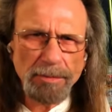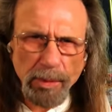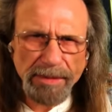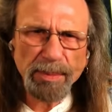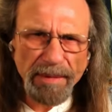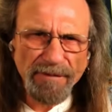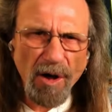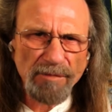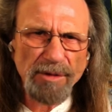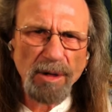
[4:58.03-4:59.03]
with
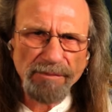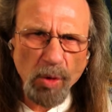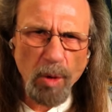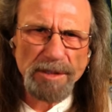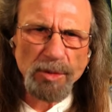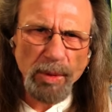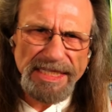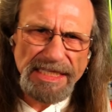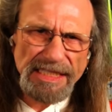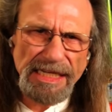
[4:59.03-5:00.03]
Revolver, of course, we
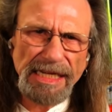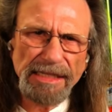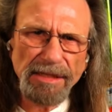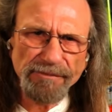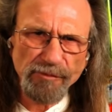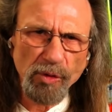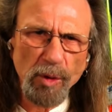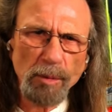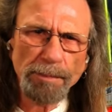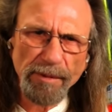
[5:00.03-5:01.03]
see the
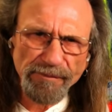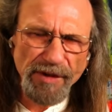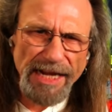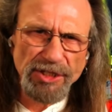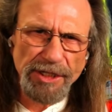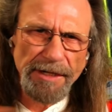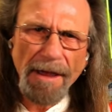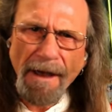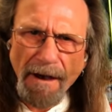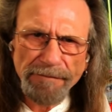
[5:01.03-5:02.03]
full perfection
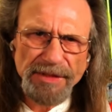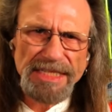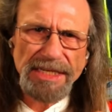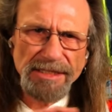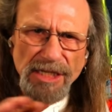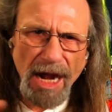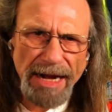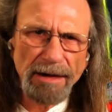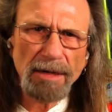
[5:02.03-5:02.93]
of this entire